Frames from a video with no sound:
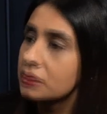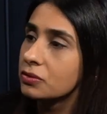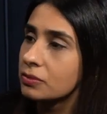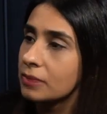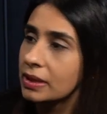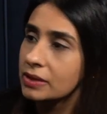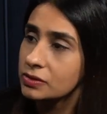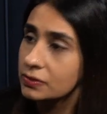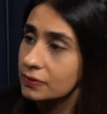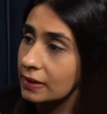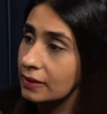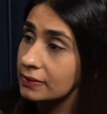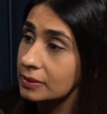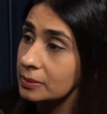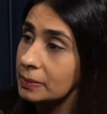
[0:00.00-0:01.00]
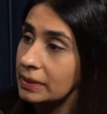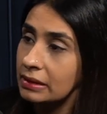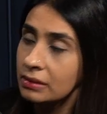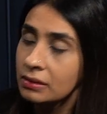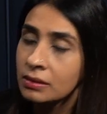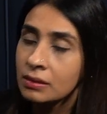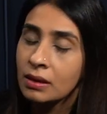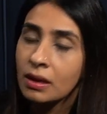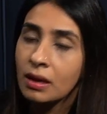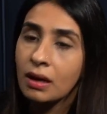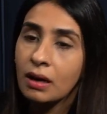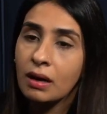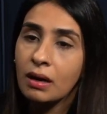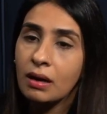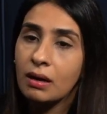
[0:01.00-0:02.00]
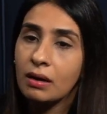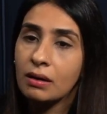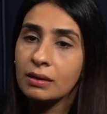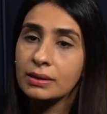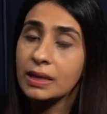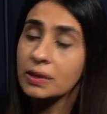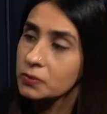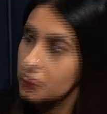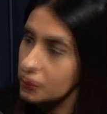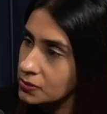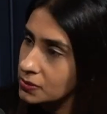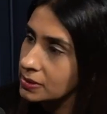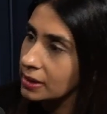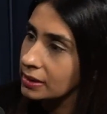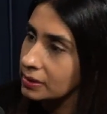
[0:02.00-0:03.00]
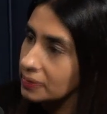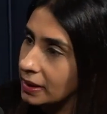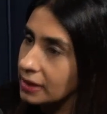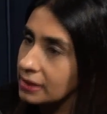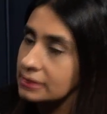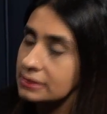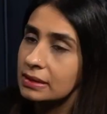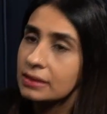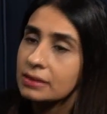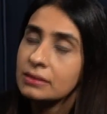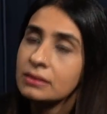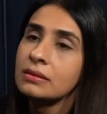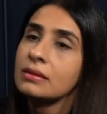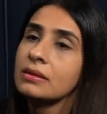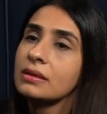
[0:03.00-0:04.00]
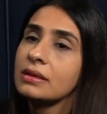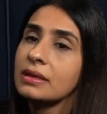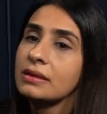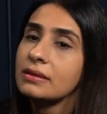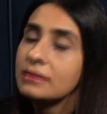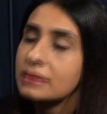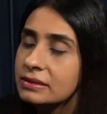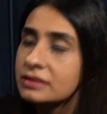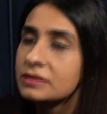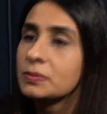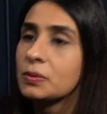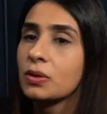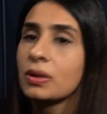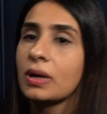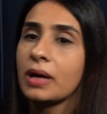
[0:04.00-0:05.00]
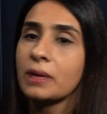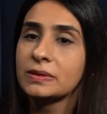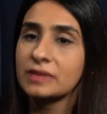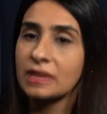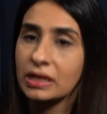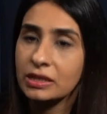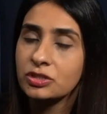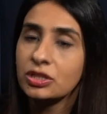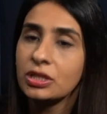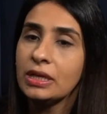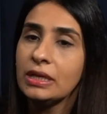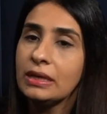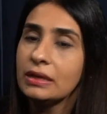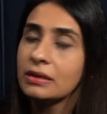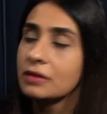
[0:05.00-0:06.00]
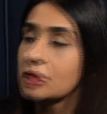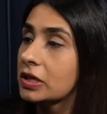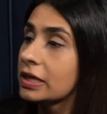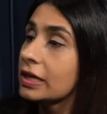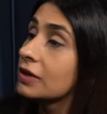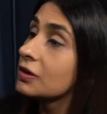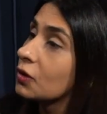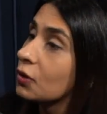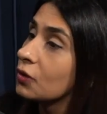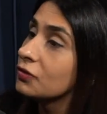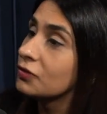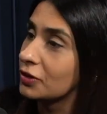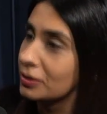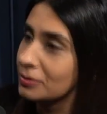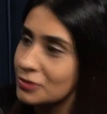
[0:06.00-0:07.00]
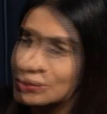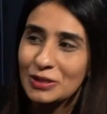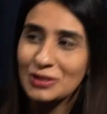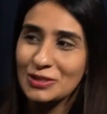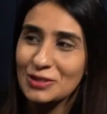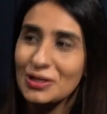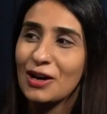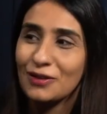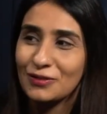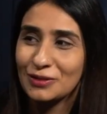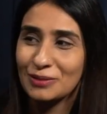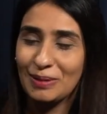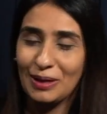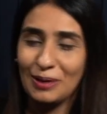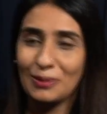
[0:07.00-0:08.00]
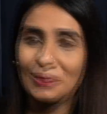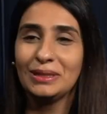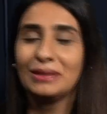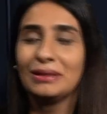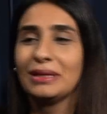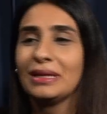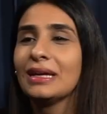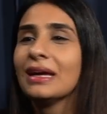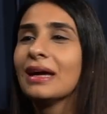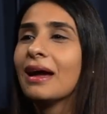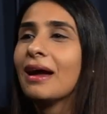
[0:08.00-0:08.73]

Romance of Love and Pain. That was also done in Pakistan. This book, I was actually interning at a law firm. So this is after my law degree.